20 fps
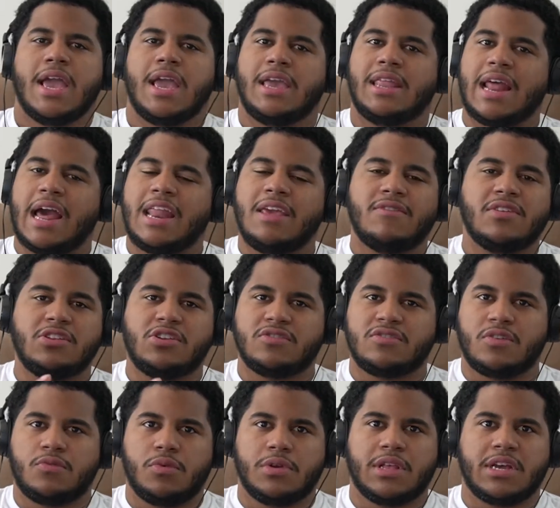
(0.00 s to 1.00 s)
And not even
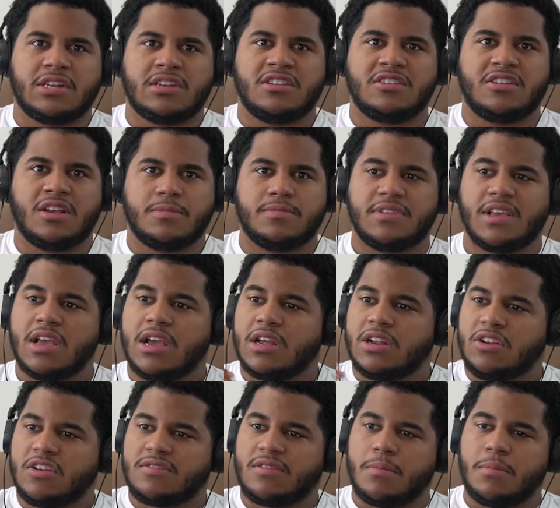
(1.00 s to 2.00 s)
just in relationships,
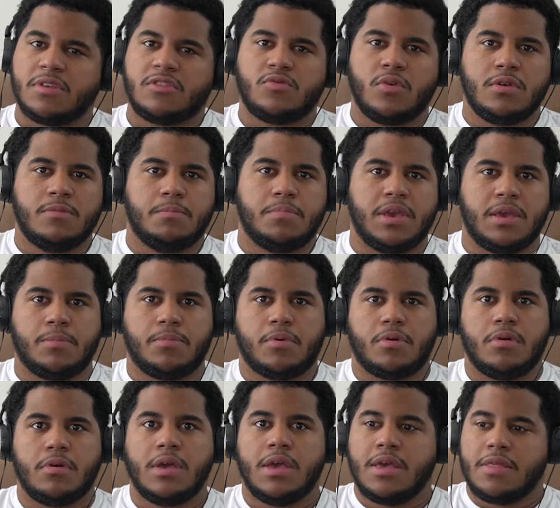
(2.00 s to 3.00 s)
just in between
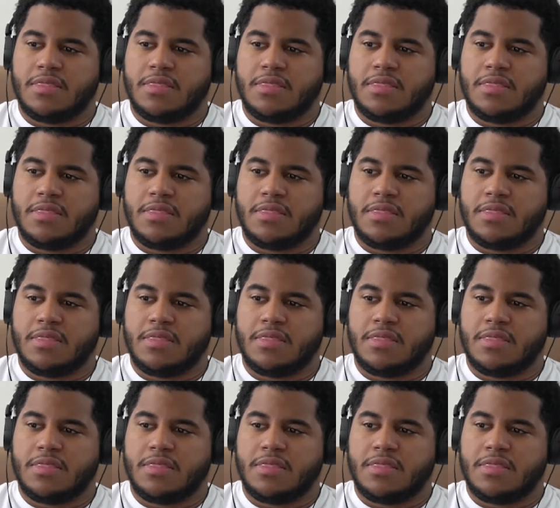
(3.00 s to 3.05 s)
people.